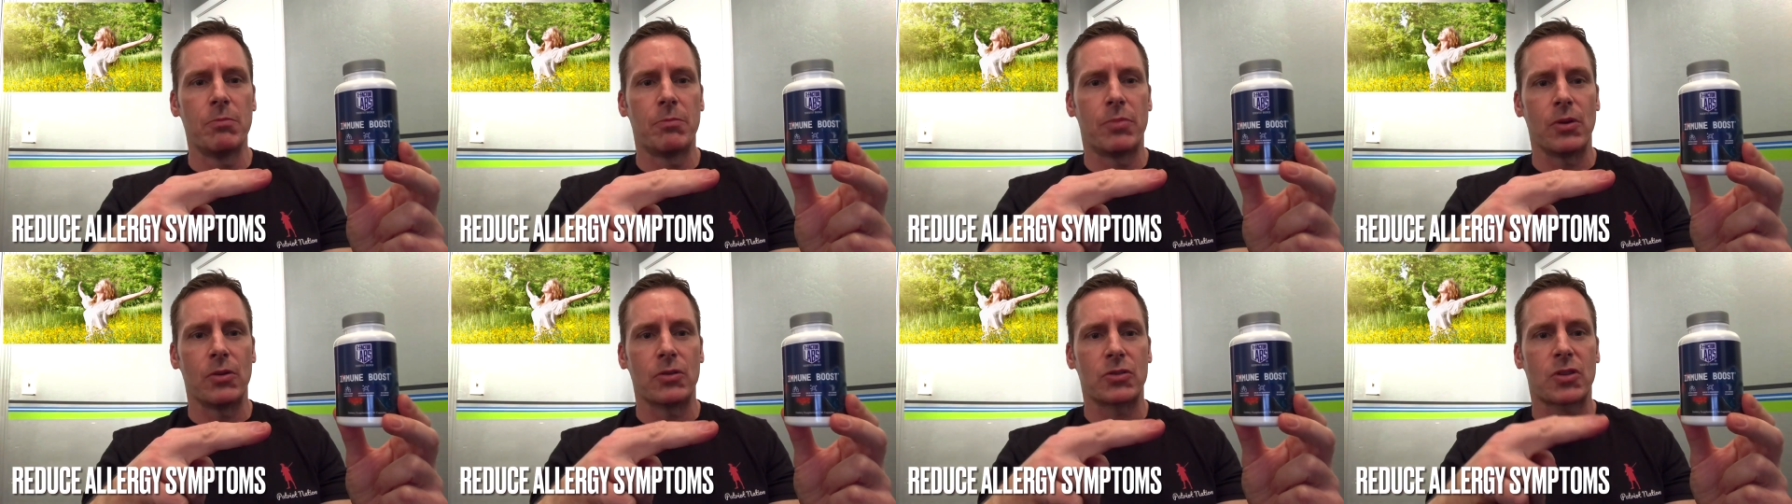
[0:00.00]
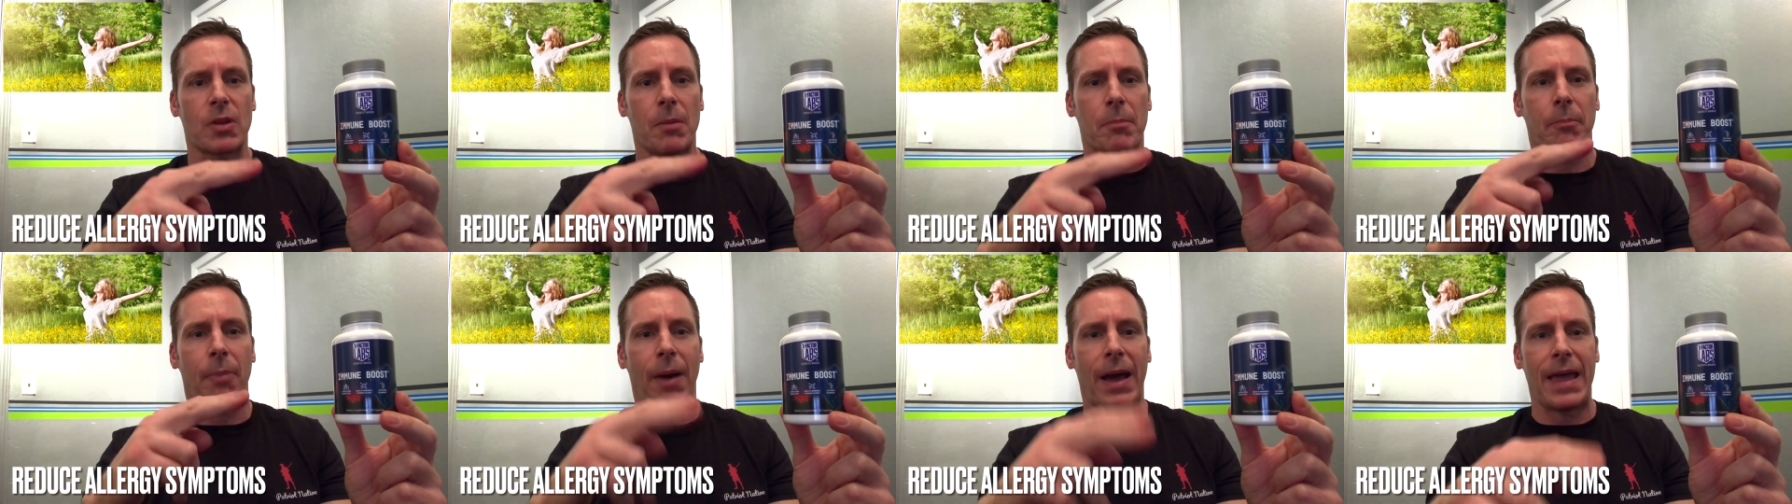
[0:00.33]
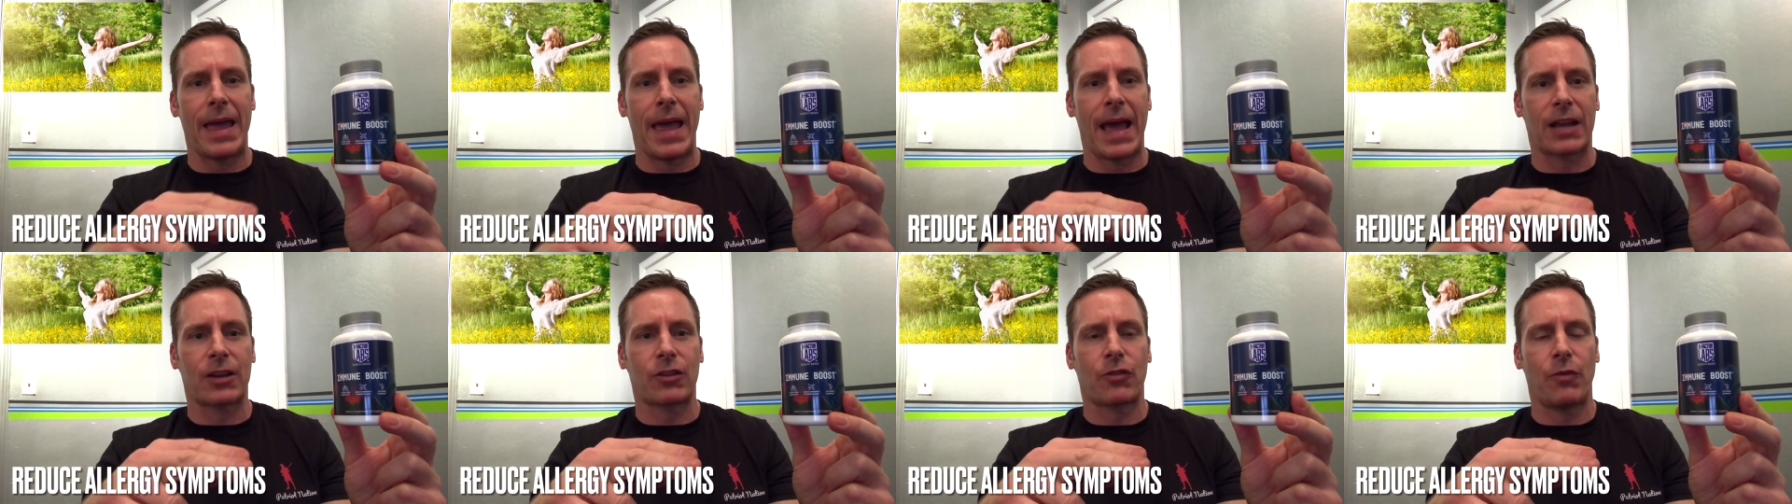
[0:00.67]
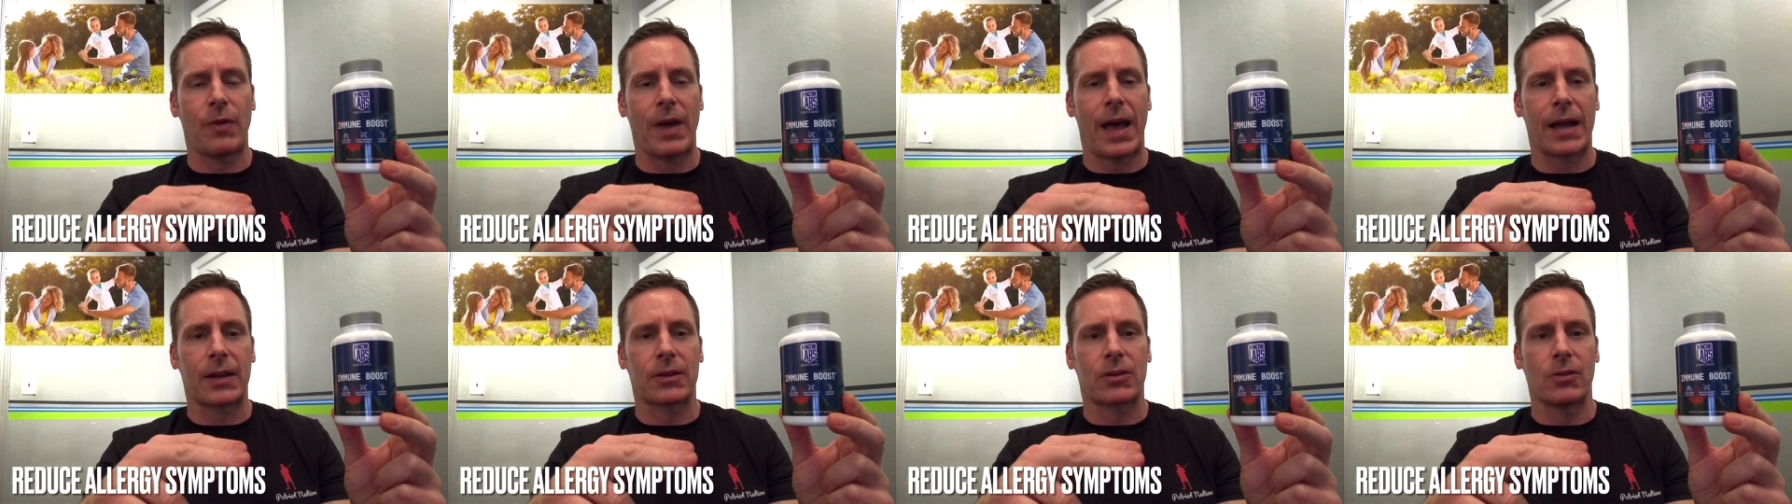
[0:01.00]
Boost by X
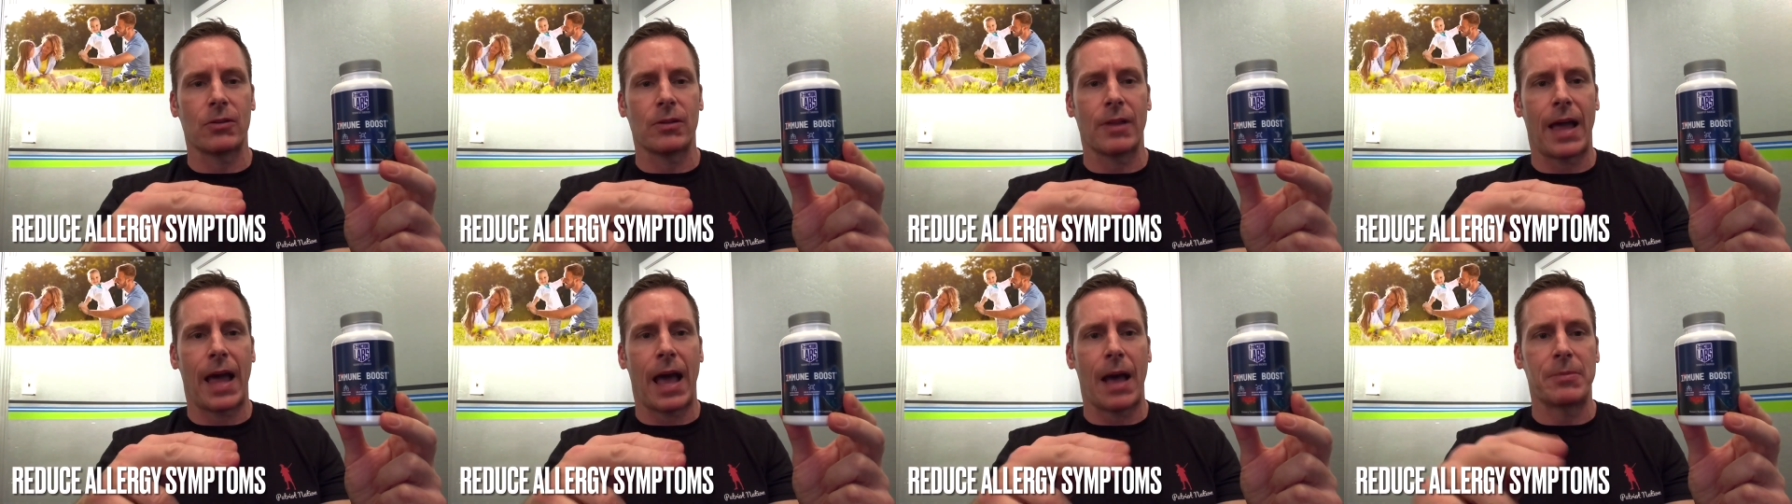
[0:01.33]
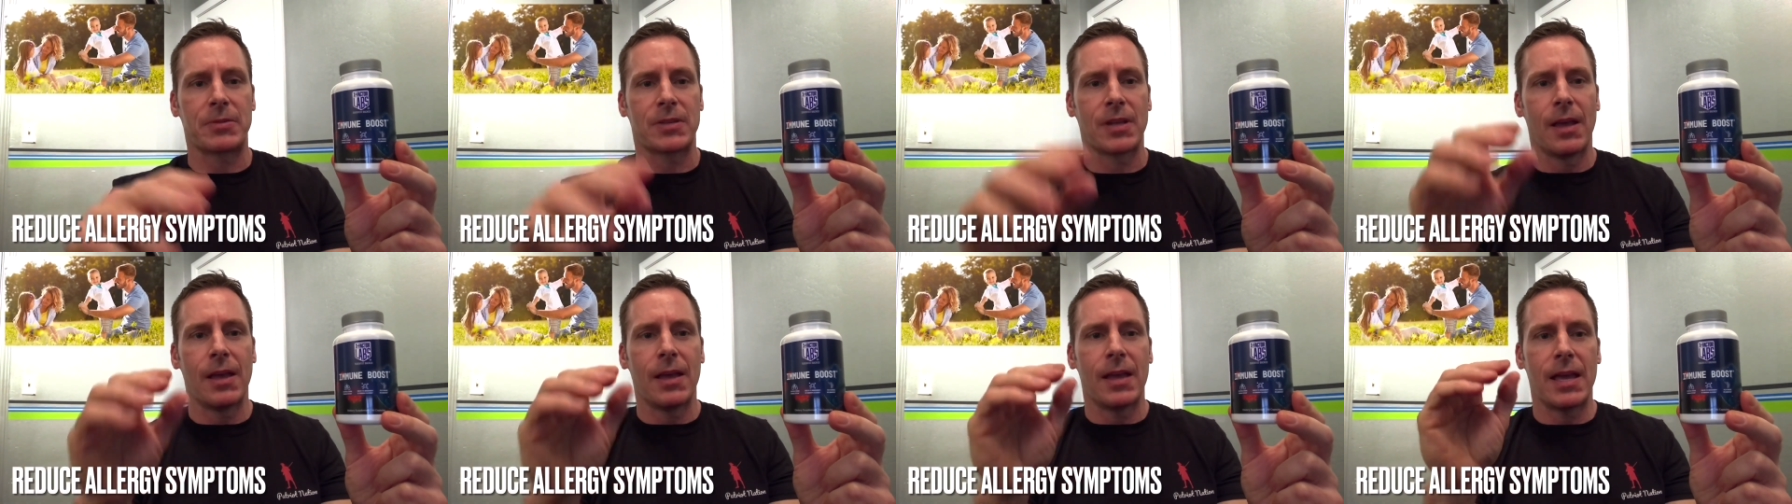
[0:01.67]
Factor Labs.